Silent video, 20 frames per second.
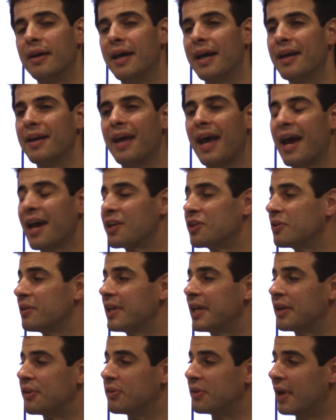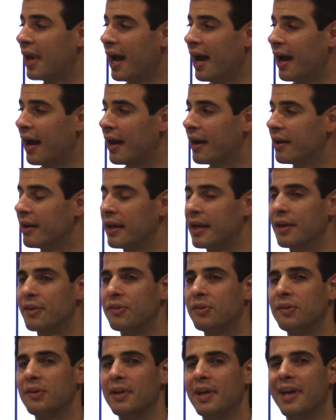Actually, it's not.
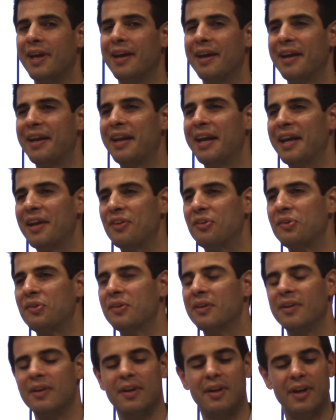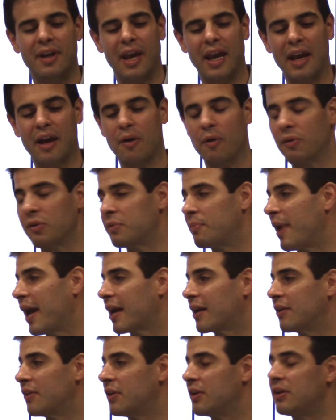It goes back
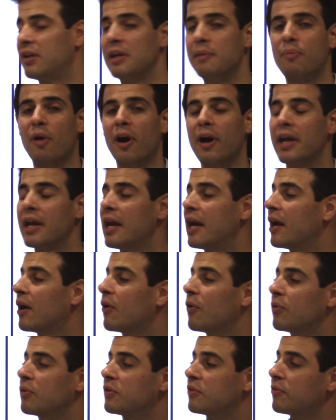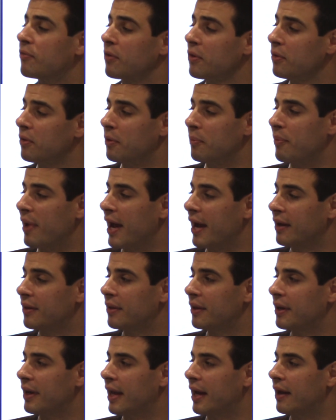to the Tea Party. It goes further back
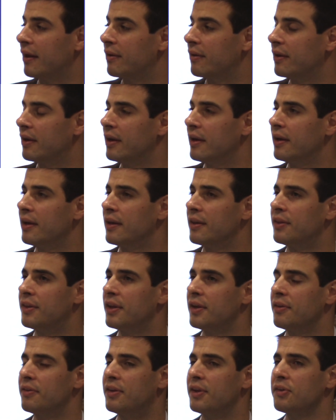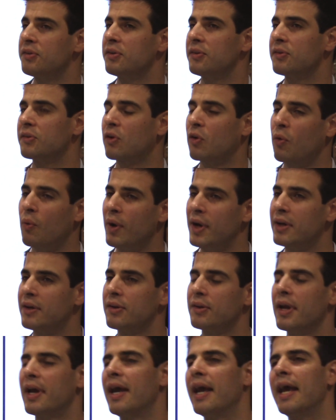than that. This is
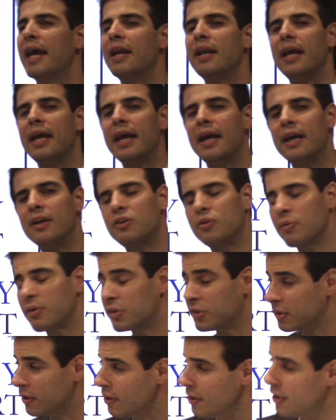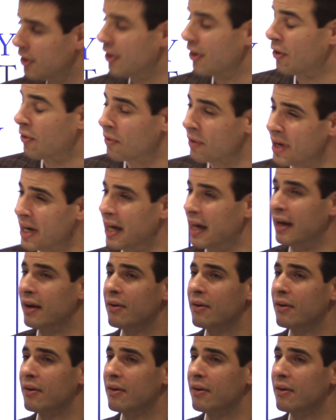to a certain degree,